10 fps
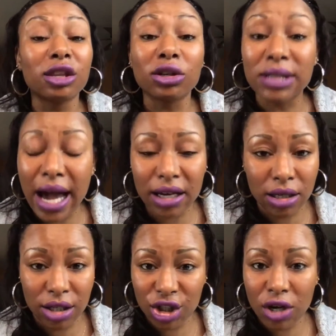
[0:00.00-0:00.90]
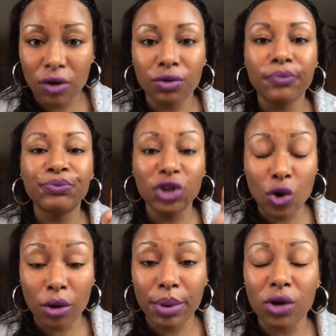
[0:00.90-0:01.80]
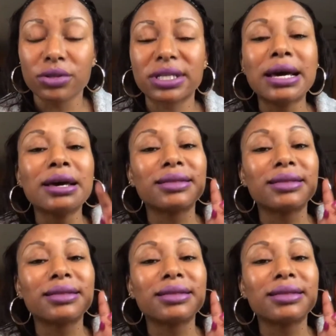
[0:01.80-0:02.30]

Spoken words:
They're not going to show your post.